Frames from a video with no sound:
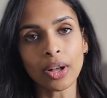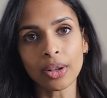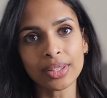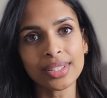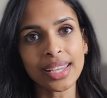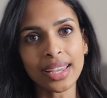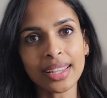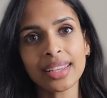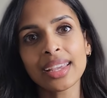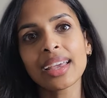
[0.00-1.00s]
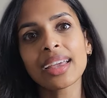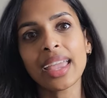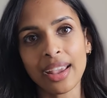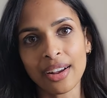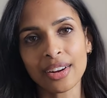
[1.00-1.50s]
all the dead
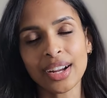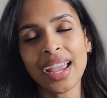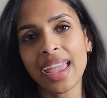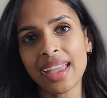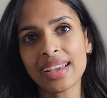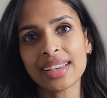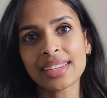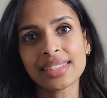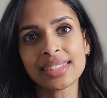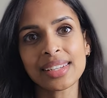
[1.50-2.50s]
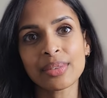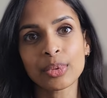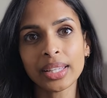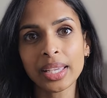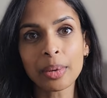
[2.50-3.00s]
hair and
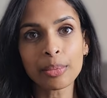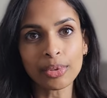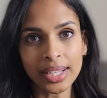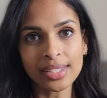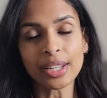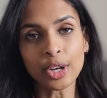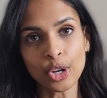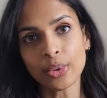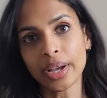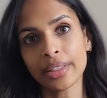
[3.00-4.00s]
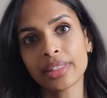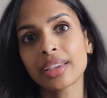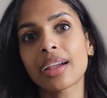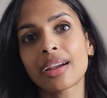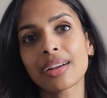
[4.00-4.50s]
really embrace the new healthy
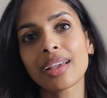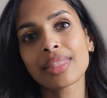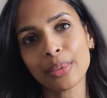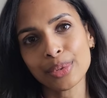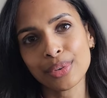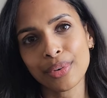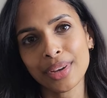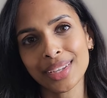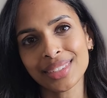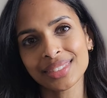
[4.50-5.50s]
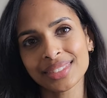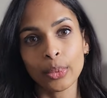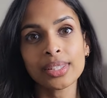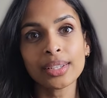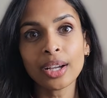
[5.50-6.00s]
hair that was growing in.
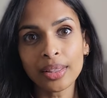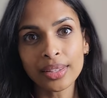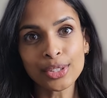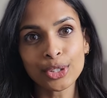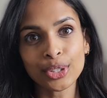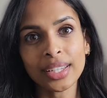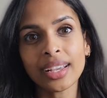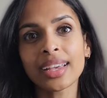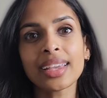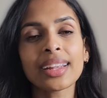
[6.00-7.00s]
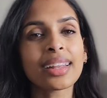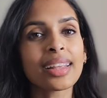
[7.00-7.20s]
Once I got this curly cut,